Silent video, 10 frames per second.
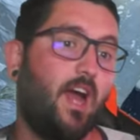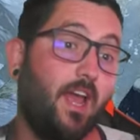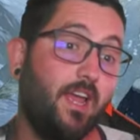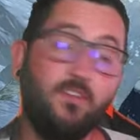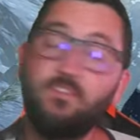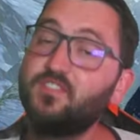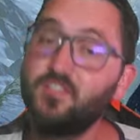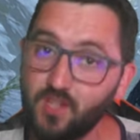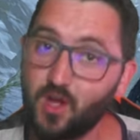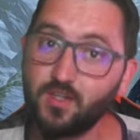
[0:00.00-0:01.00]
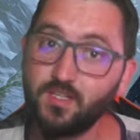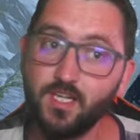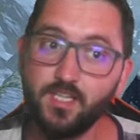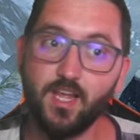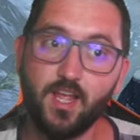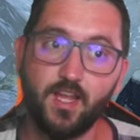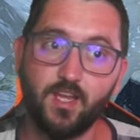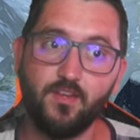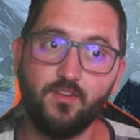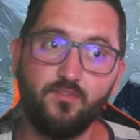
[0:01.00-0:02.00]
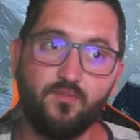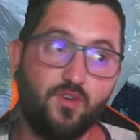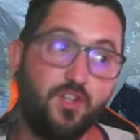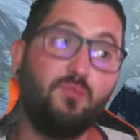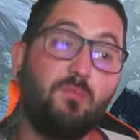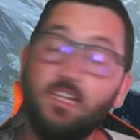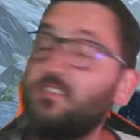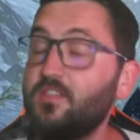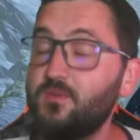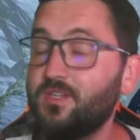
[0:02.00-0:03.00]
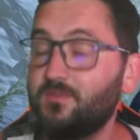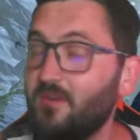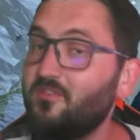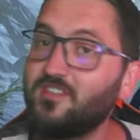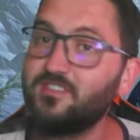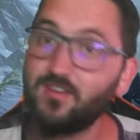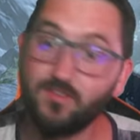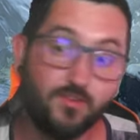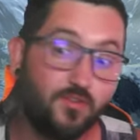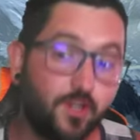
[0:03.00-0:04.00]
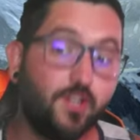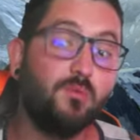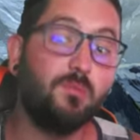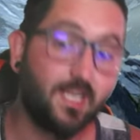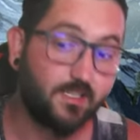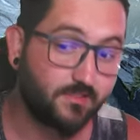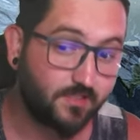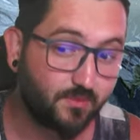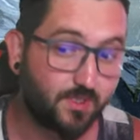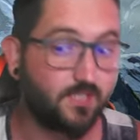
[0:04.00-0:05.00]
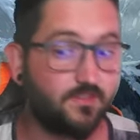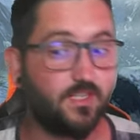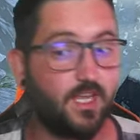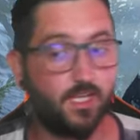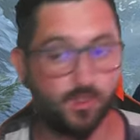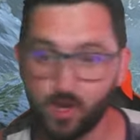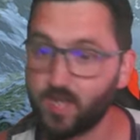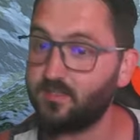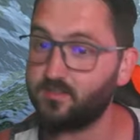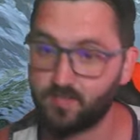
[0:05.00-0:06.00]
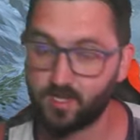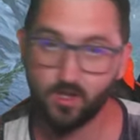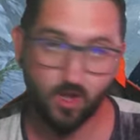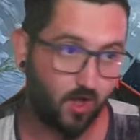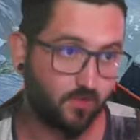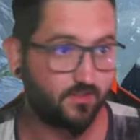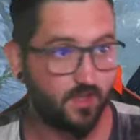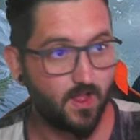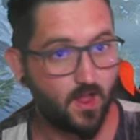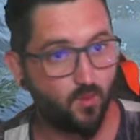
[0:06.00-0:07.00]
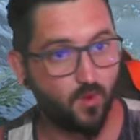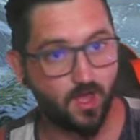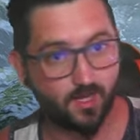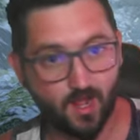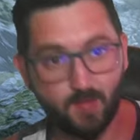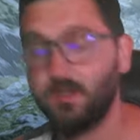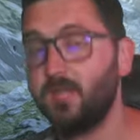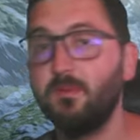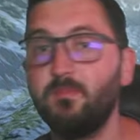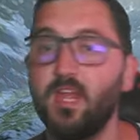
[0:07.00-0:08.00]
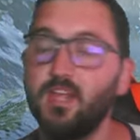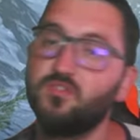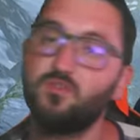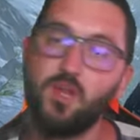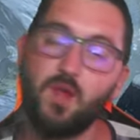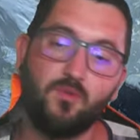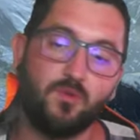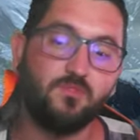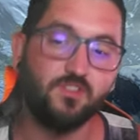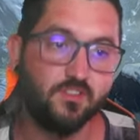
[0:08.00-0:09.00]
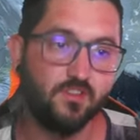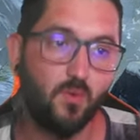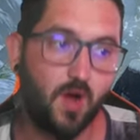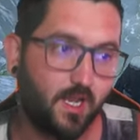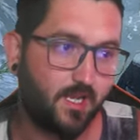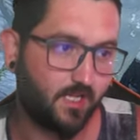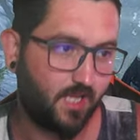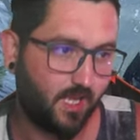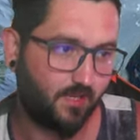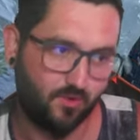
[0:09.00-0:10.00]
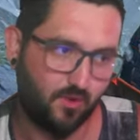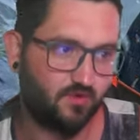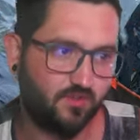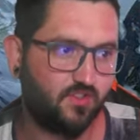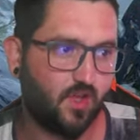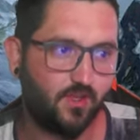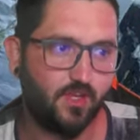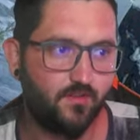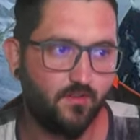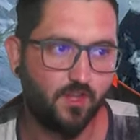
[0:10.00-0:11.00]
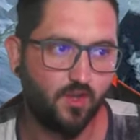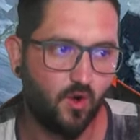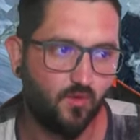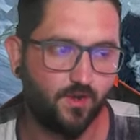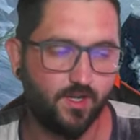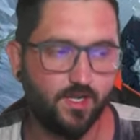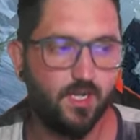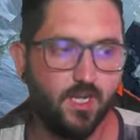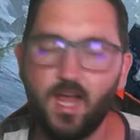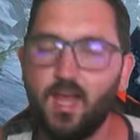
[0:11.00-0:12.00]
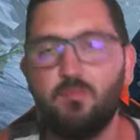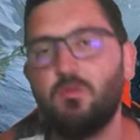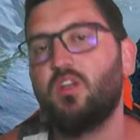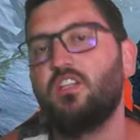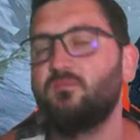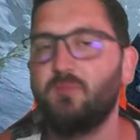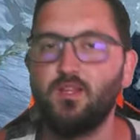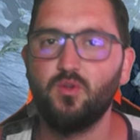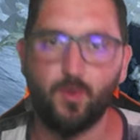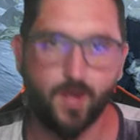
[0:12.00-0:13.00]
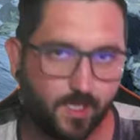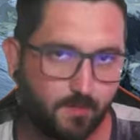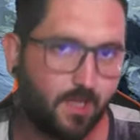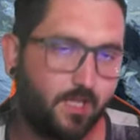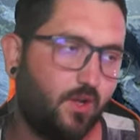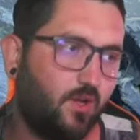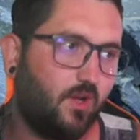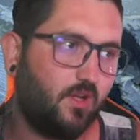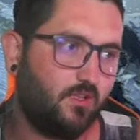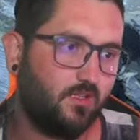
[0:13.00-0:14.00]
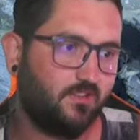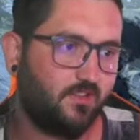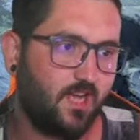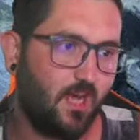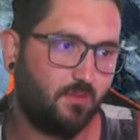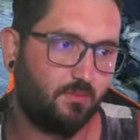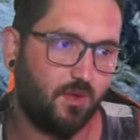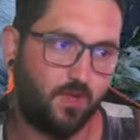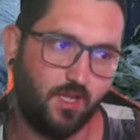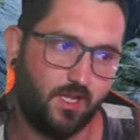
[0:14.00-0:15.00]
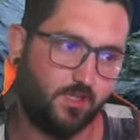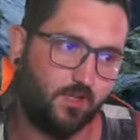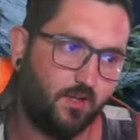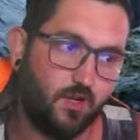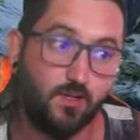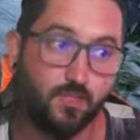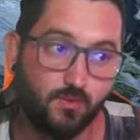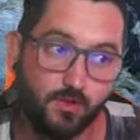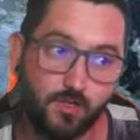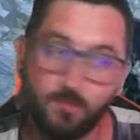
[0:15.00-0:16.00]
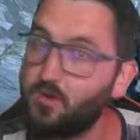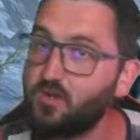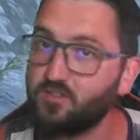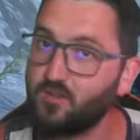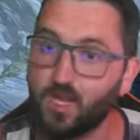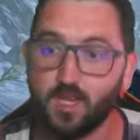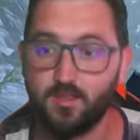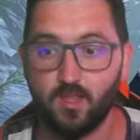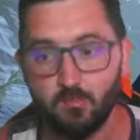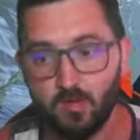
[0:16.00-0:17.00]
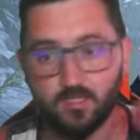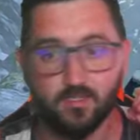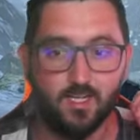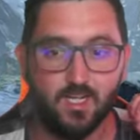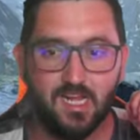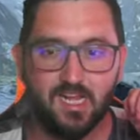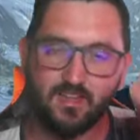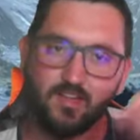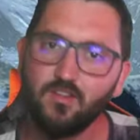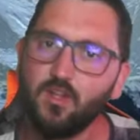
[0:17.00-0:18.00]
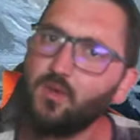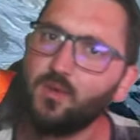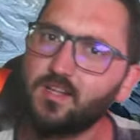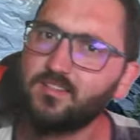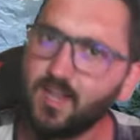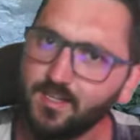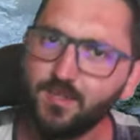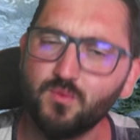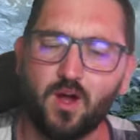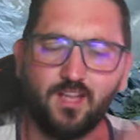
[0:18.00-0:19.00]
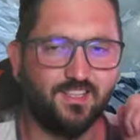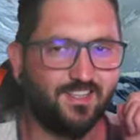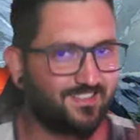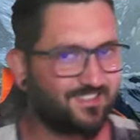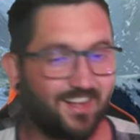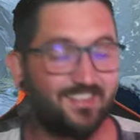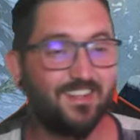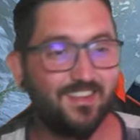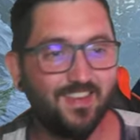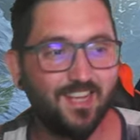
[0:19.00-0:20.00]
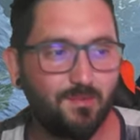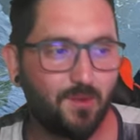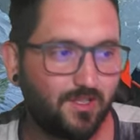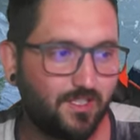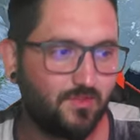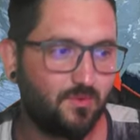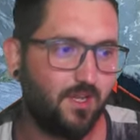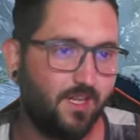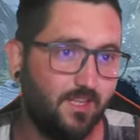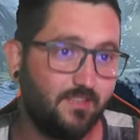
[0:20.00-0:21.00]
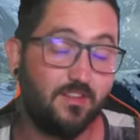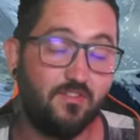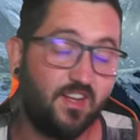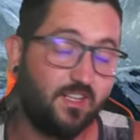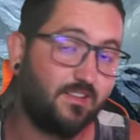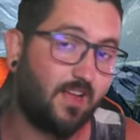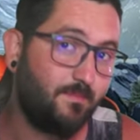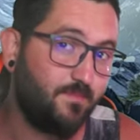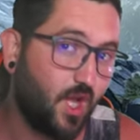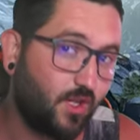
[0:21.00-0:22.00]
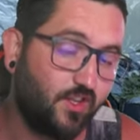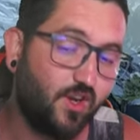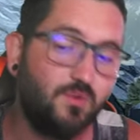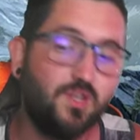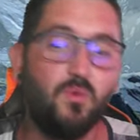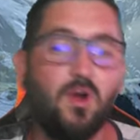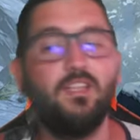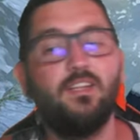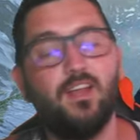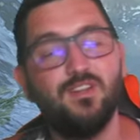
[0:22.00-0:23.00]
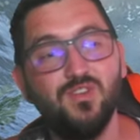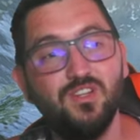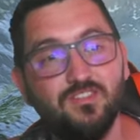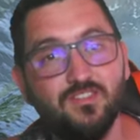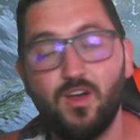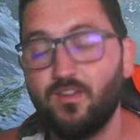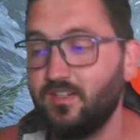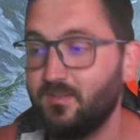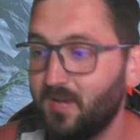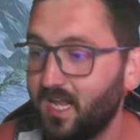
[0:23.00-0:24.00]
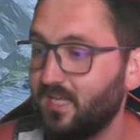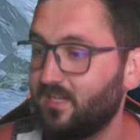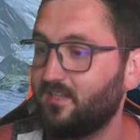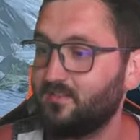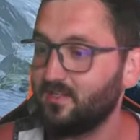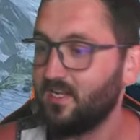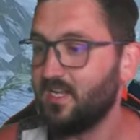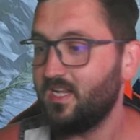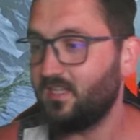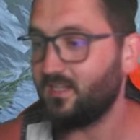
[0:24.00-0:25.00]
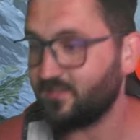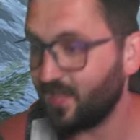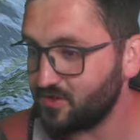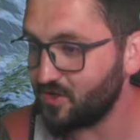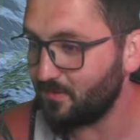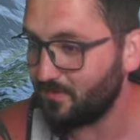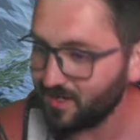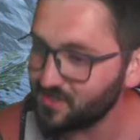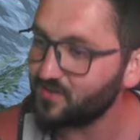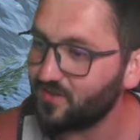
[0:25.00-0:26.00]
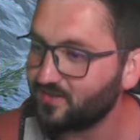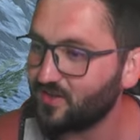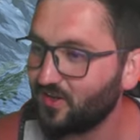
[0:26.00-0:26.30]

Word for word: I have started a free-to-play series, my first ever free-to-play series in Dragonheir Silent Gods, where I'm gonna be playing straight up from season one, again, you know, just starting everything over, and I'm not gonna spend, you know, any money on this account, I'm not gonna get any content creator perks or anything, but that's not the only exciting one. The exciting thing about this one is the fact that I'm not the only one that actually started playing this. There's actually a bunch of us